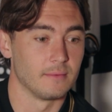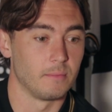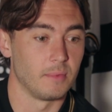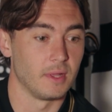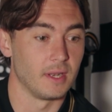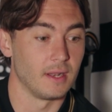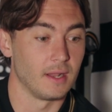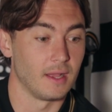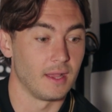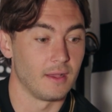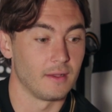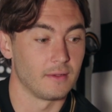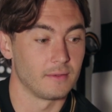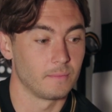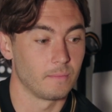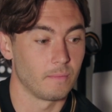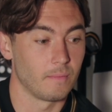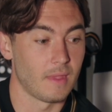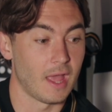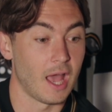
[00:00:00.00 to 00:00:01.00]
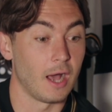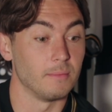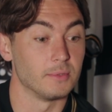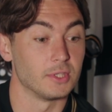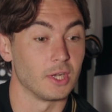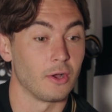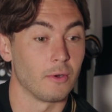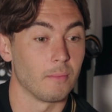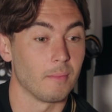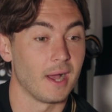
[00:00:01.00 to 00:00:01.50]
Been uh, helped
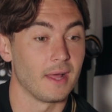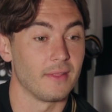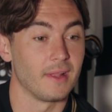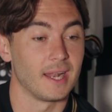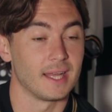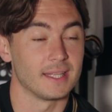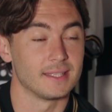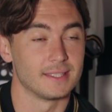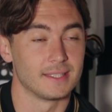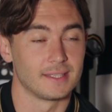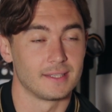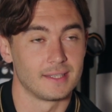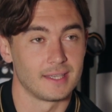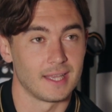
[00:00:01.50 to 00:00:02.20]
along by the lads,